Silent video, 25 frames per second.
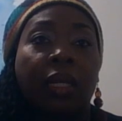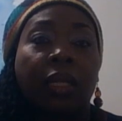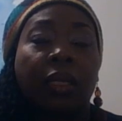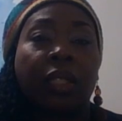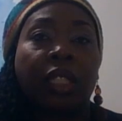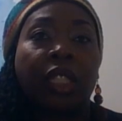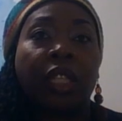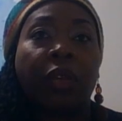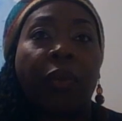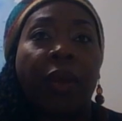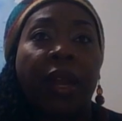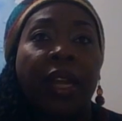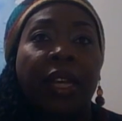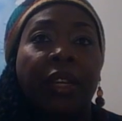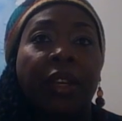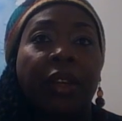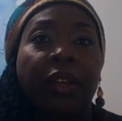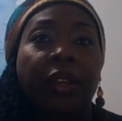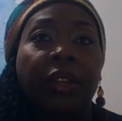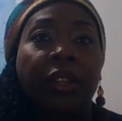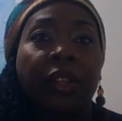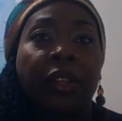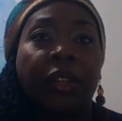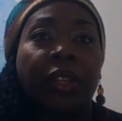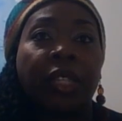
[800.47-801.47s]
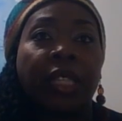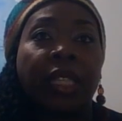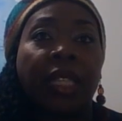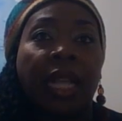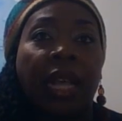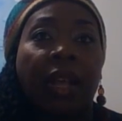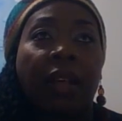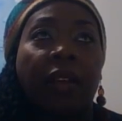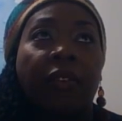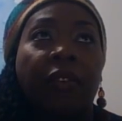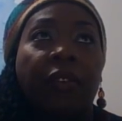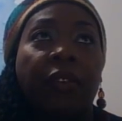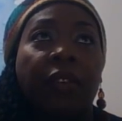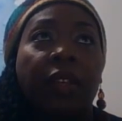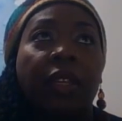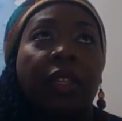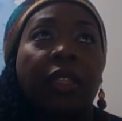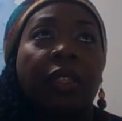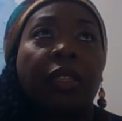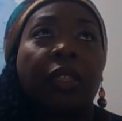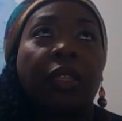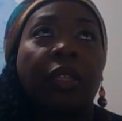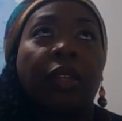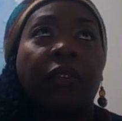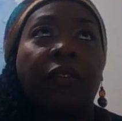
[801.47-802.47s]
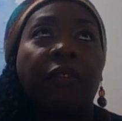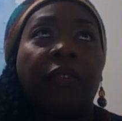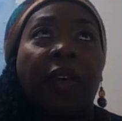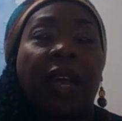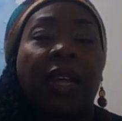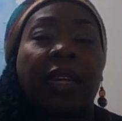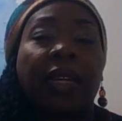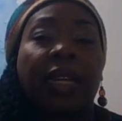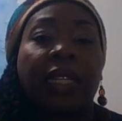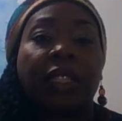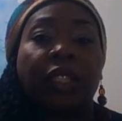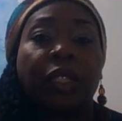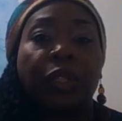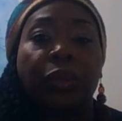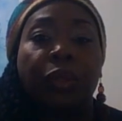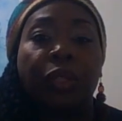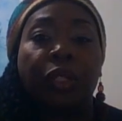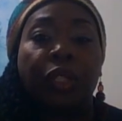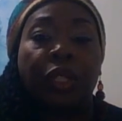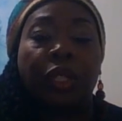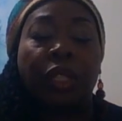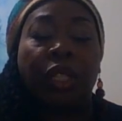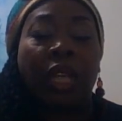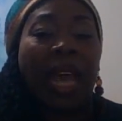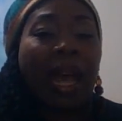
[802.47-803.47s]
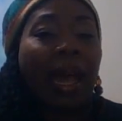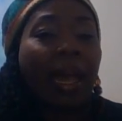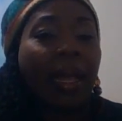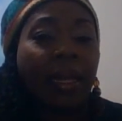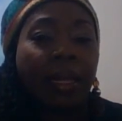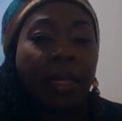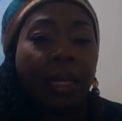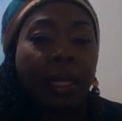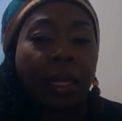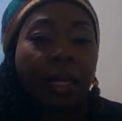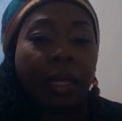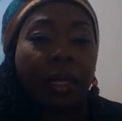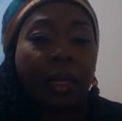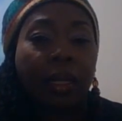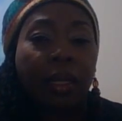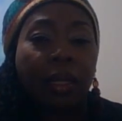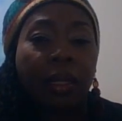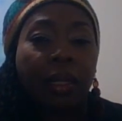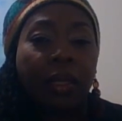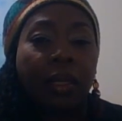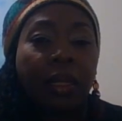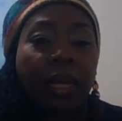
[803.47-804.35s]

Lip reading: surrender yourself to the fact that the idea